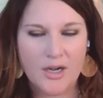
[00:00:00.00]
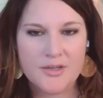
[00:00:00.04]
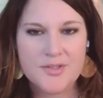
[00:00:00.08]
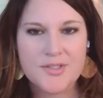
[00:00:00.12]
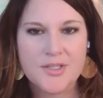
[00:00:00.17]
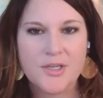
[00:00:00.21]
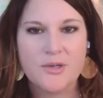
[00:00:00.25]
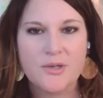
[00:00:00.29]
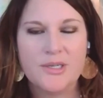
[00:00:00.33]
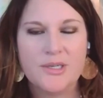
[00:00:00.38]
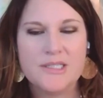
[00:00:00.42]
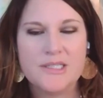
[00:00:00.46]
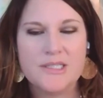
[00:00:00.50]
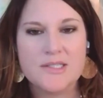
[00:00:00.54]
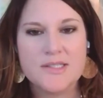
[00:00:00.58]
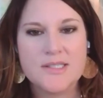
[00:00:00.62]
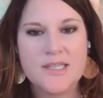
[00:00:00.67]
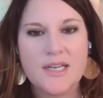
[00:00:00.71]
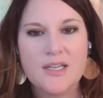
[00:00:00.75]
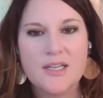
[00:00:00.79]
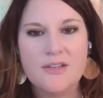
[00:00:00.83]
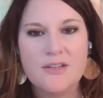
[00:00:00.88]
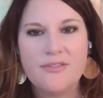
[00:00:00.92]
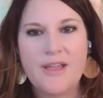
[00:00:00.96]
So
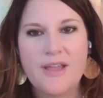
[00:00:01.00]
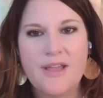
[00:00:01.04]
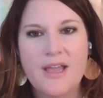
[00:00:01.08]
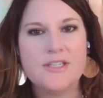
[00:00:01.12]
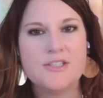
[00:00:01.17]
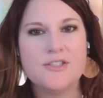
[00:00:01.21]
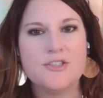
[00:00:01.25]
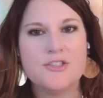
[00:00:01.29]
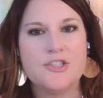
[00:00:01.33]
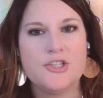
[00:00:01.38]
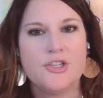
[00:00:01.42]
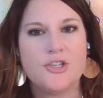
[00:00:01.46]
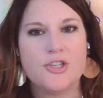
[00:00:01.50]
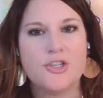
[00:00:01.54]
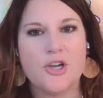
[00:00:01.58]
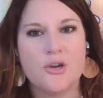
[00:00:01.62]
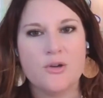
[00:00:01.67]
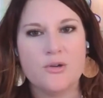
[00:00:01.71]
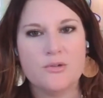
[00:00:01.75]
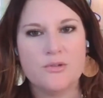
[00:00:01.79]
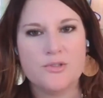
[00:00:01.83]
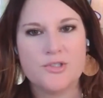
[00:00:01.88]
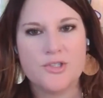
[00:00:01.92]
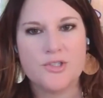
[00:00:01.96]
instead of having to
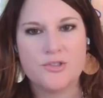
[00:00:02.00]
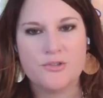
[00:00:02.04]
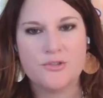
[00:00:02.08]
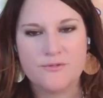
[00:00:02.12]
go to